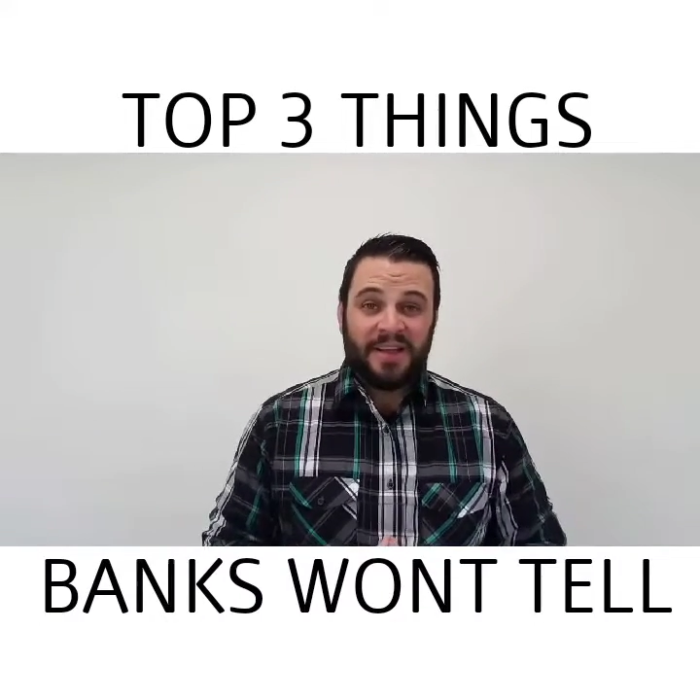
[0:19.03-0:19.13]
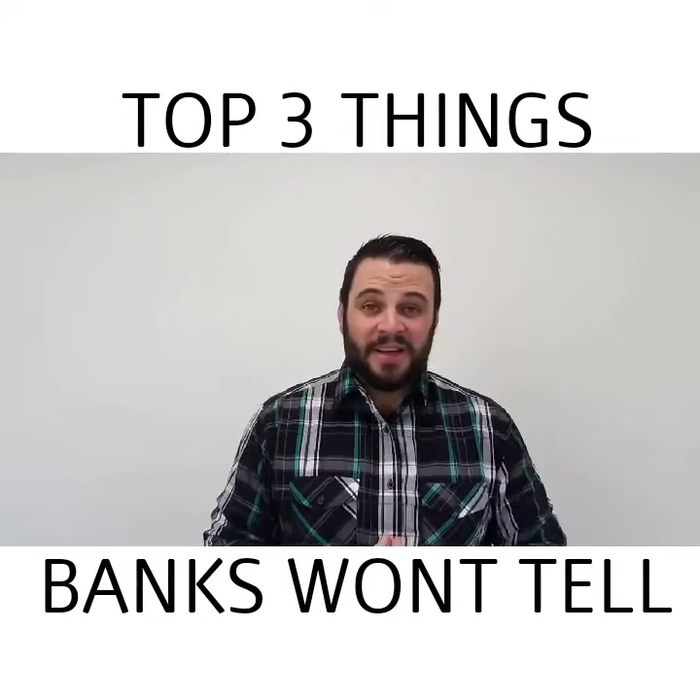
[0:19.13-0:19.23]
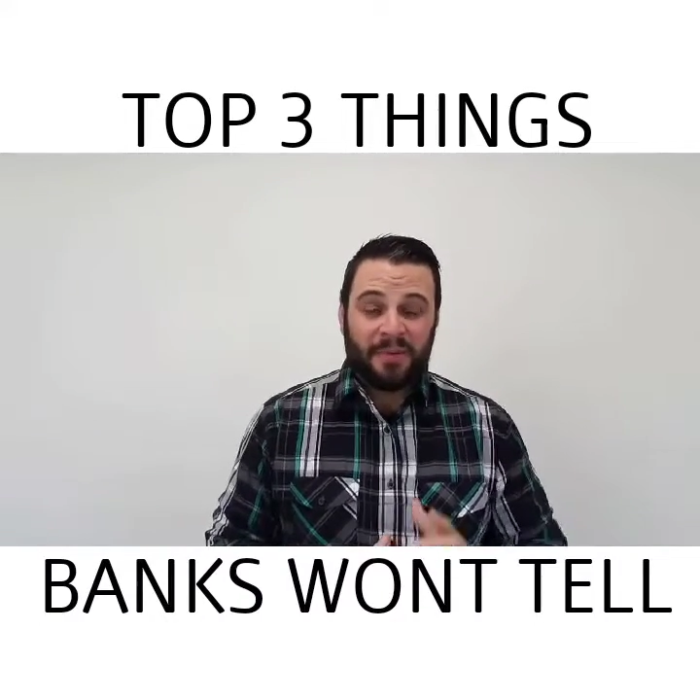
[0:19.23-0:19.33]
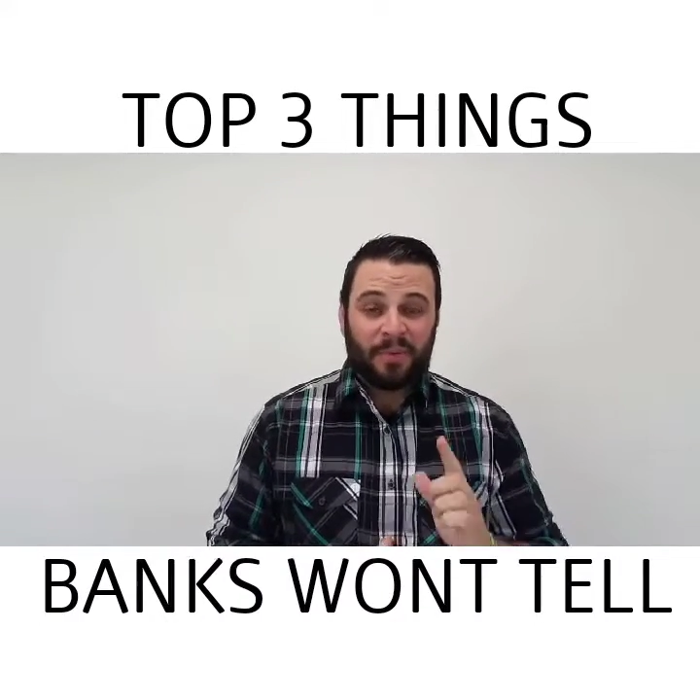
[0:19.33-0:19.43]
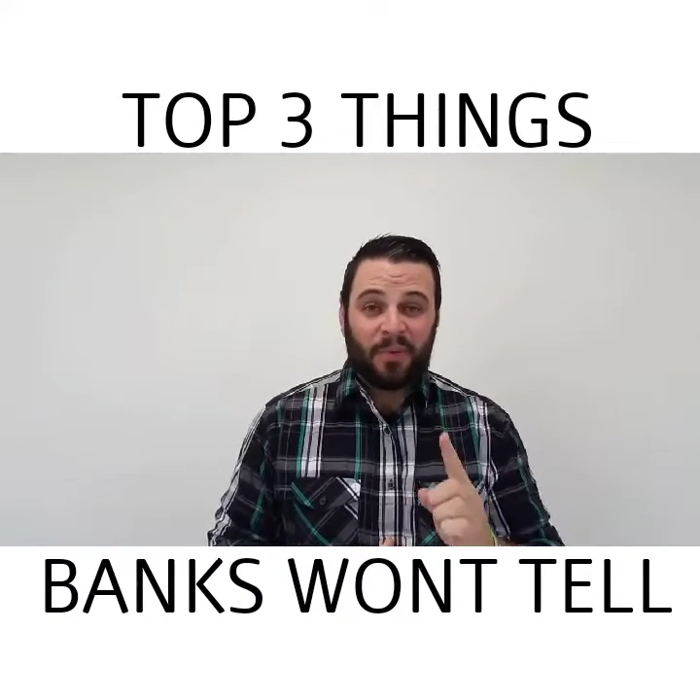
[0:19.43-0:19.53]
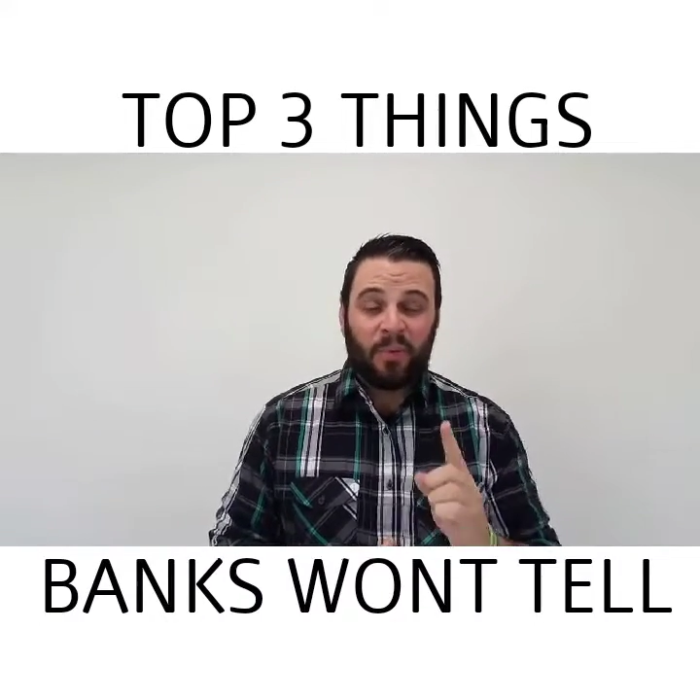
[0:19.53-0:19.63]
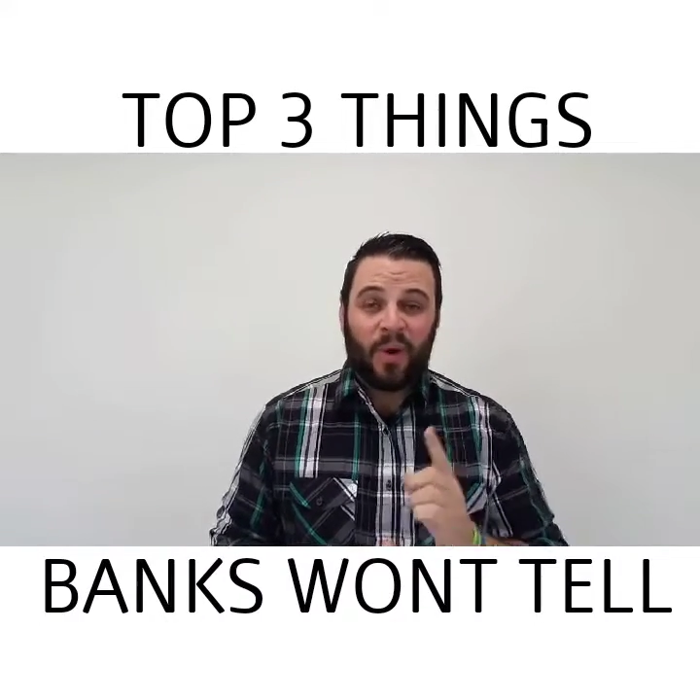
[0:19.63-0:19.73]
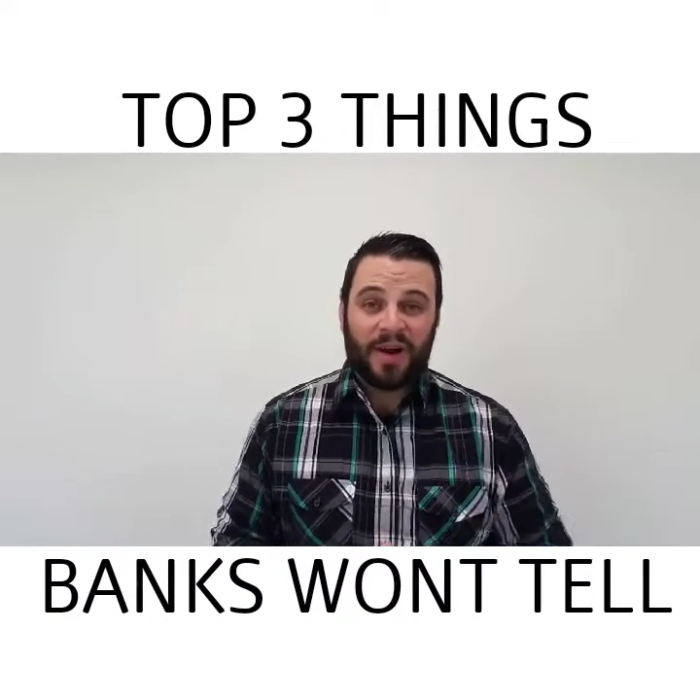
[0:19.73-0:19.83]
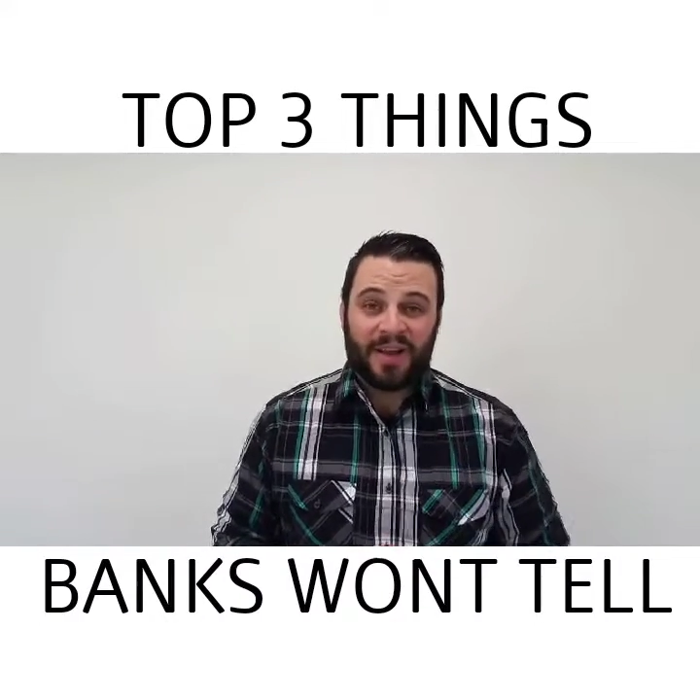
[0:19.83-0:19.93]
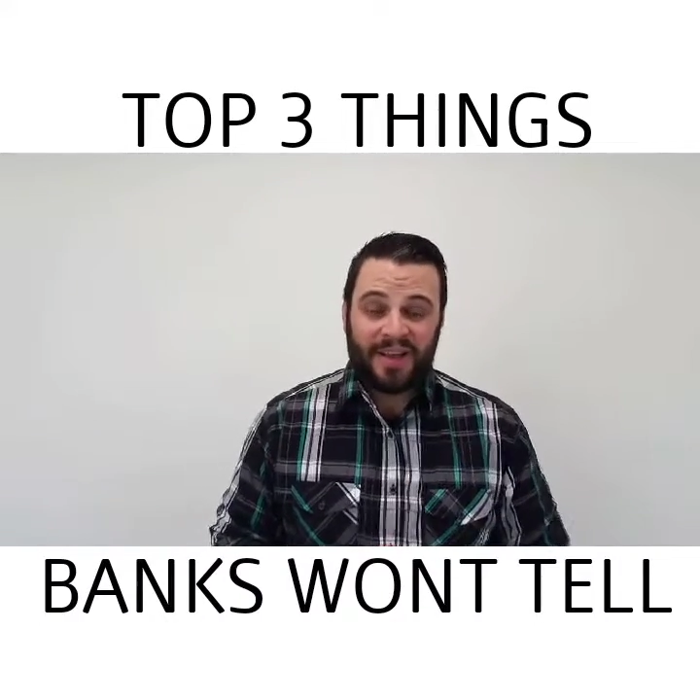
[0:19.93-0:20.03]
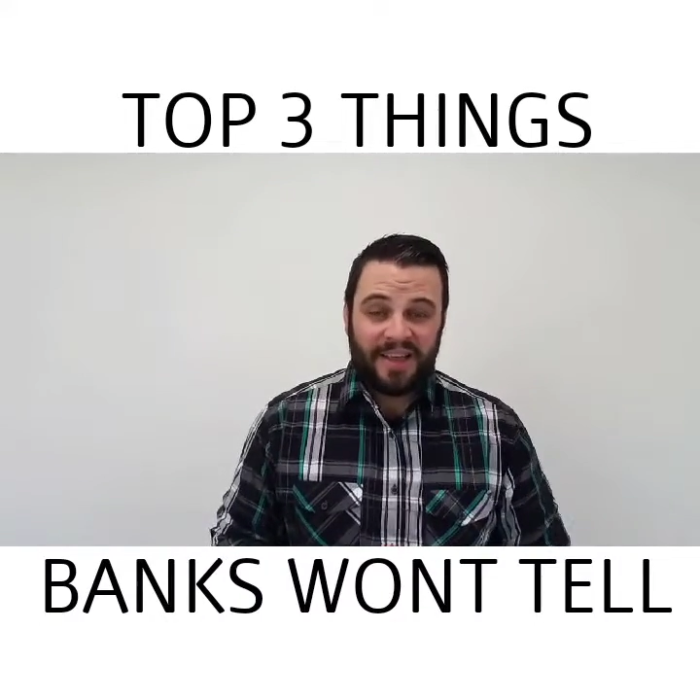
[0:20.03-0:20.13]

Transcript: Number one,